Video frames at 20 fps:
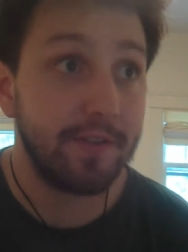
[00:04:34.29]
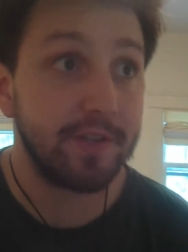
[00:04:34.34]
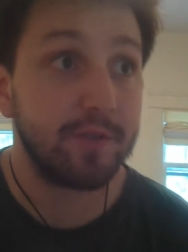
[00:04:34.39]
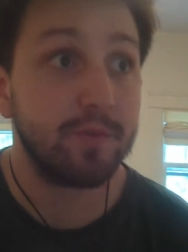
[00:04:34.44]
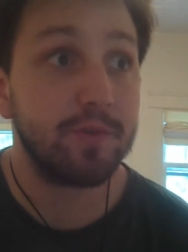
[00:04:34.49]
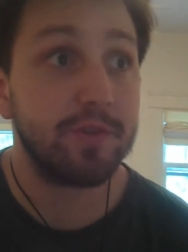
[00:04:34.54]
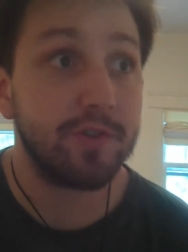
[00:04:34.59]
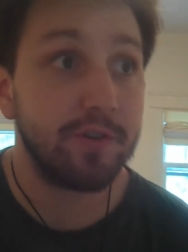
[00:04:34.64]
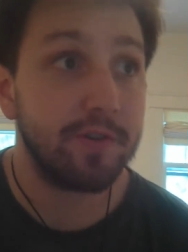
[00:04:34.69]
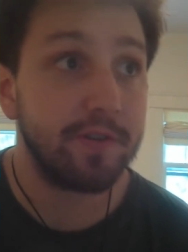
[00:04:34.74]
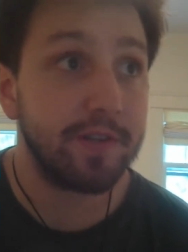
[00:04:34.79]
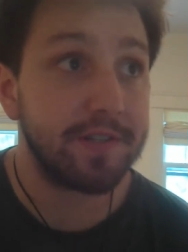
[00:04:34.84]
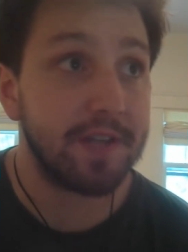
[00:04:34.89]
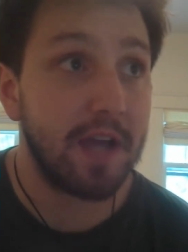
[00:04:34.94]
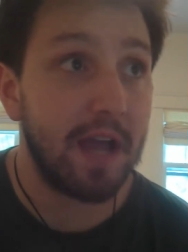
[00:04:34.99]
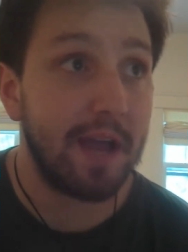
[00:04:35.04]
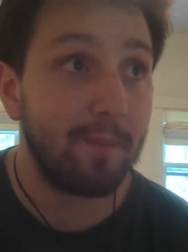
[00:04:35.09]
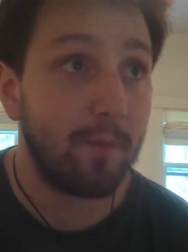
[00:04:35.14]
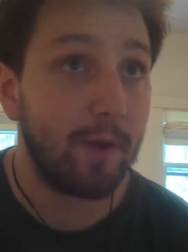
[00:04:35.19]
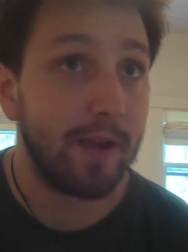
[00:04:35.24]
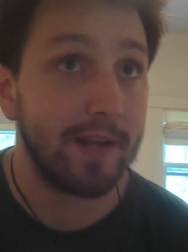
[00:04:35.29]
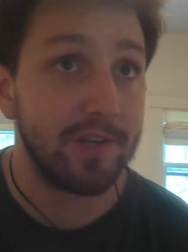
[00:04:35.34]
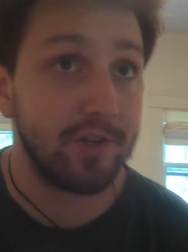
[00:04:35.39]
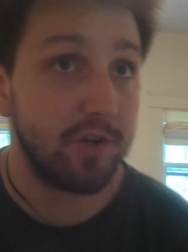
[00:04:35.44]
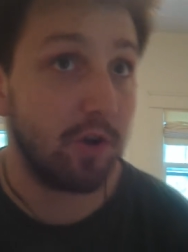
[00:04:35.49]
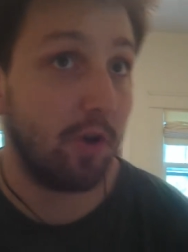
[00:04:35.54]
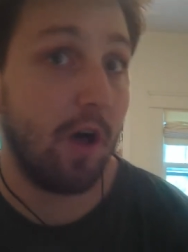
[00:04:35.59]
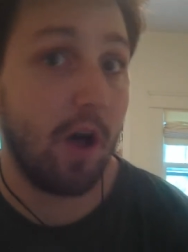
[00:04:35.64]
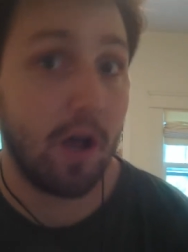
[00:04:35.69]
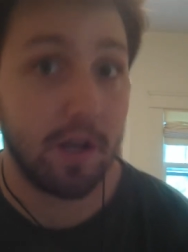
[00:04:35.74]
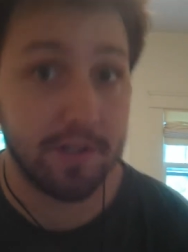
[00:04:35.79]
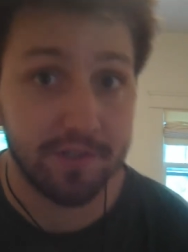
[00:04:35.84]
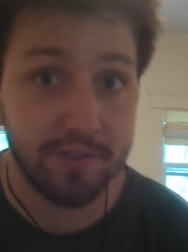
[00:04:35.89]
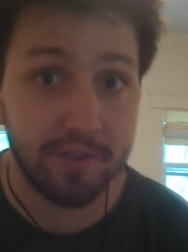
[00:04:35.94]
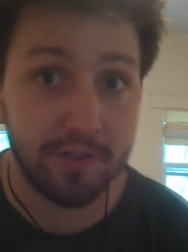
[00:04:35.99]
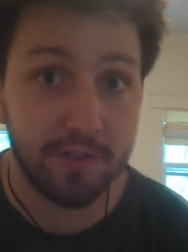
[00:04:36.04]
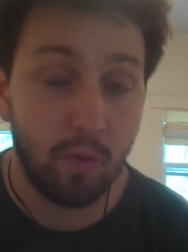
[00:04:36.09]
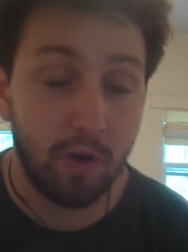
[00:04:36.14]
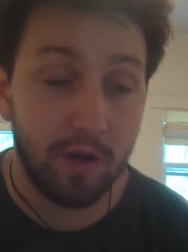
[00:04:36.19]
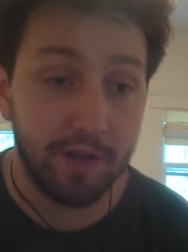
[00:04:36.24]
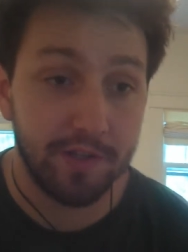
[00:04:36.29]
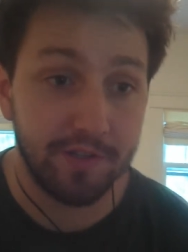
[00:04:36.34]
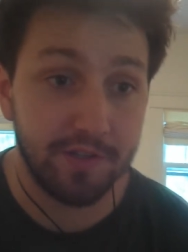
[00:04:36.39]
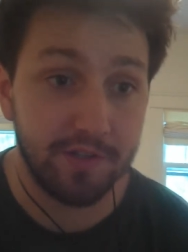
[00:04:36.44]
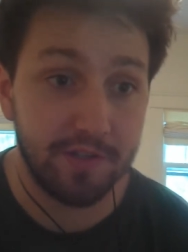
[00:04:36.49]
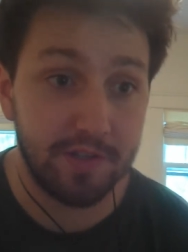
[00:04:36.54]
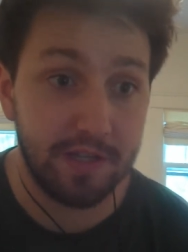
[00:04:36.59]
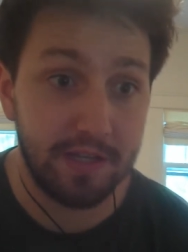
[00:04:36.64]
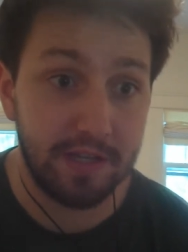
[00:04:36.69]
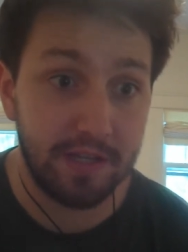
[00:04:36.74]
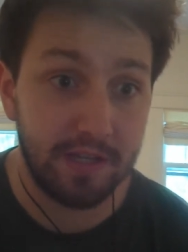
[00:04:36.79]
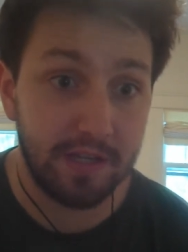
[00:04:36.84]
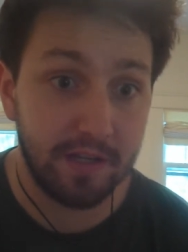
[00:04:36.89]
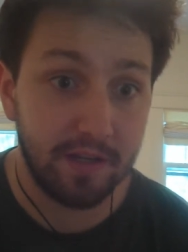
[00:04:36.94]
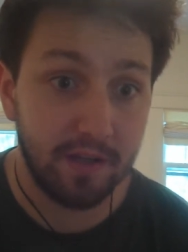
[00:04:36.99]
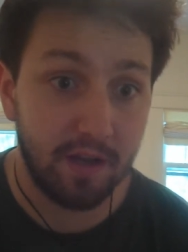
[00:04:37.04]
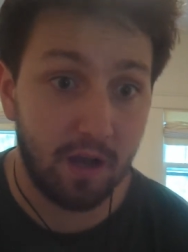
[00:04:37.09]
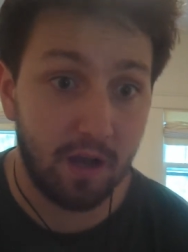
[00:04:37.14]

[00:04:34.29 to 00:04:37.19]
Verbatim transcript: this was during the time when Joel Hodgson was the